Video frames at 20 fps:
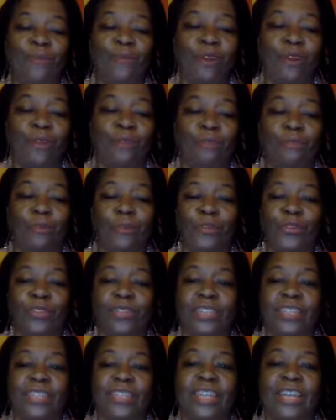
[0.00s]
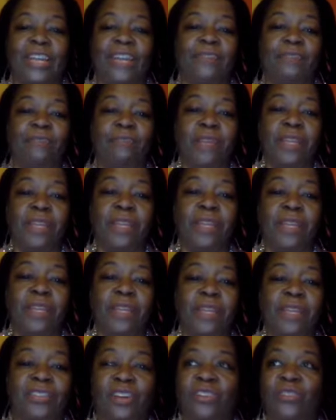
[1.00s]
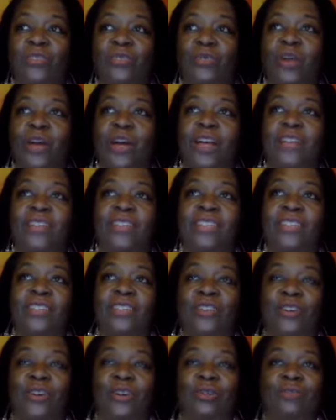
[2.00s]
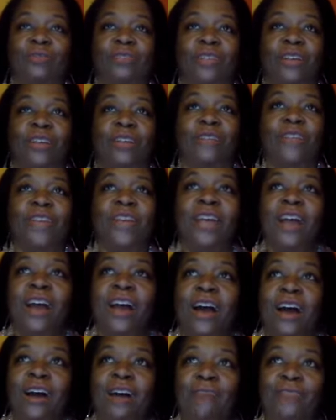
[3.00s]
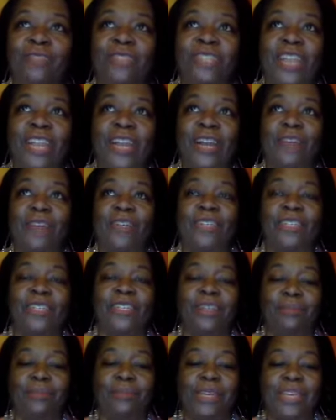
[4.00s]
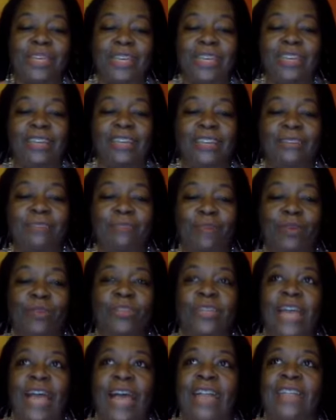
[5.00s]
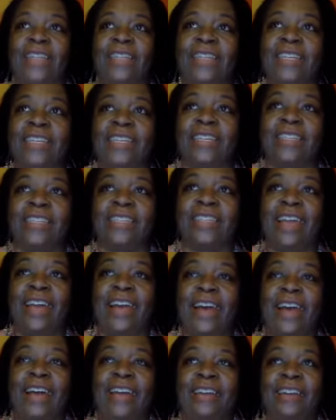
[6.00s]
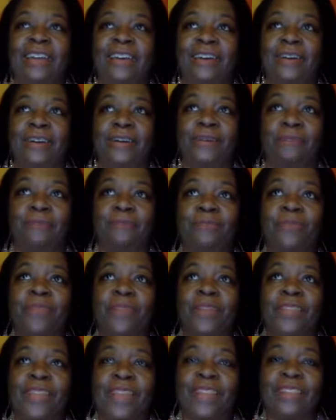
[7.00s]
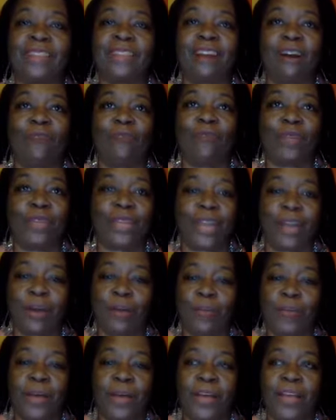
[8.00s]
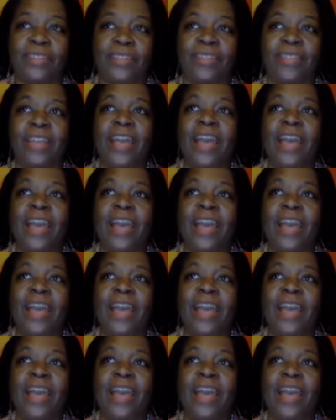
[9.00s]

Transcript: were persons there to minister to us in terms of um, sharing some healing modalities that um, they thought would help us.